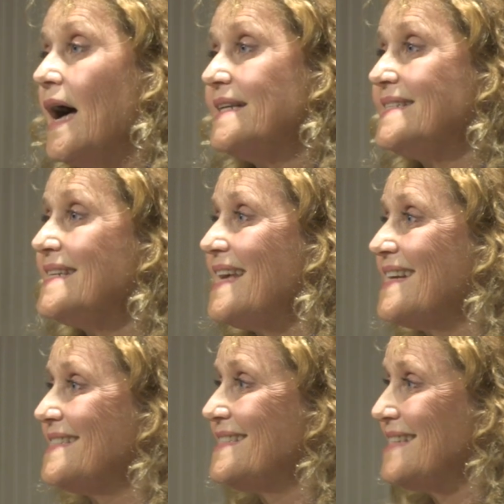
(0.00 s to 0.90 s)
I see
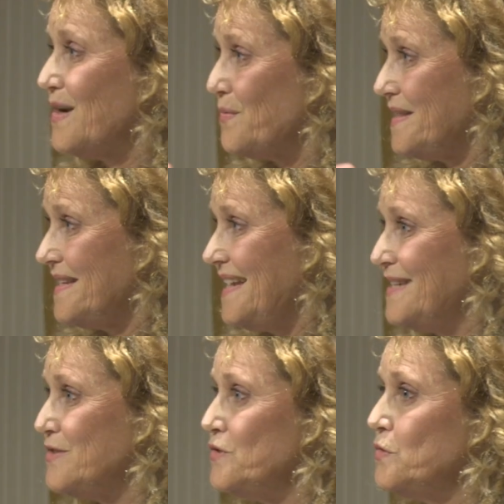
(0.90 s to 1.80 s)
that as sun with an
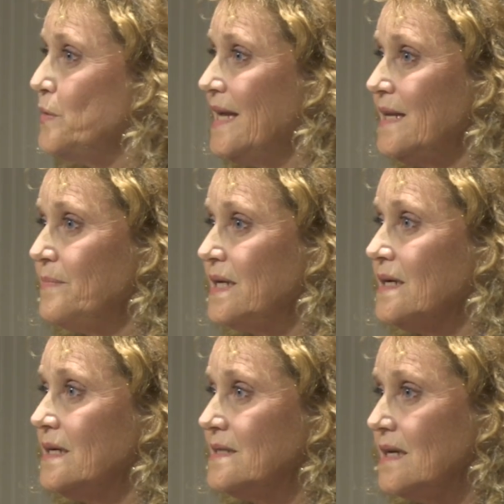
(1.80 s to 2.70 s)
S U N
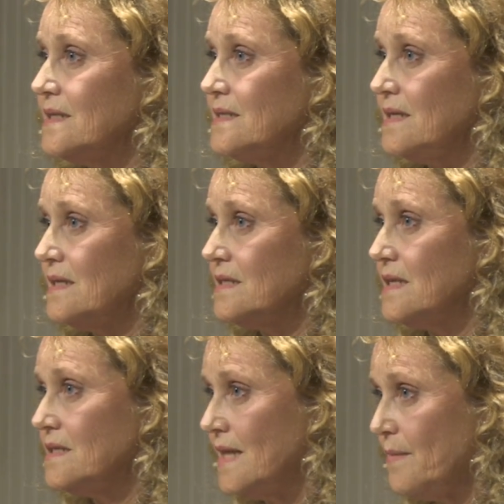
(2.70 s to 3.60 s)
because I see
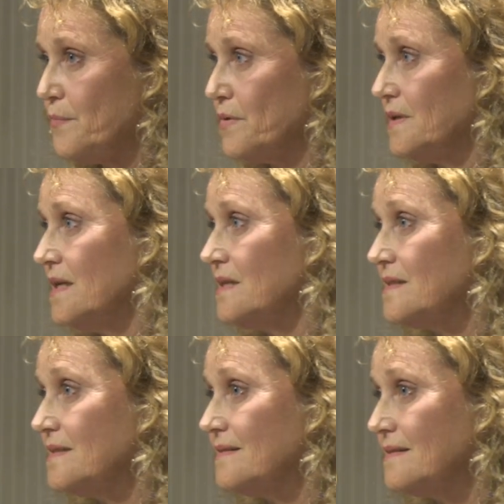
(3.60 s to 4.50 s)
us as that brilliant.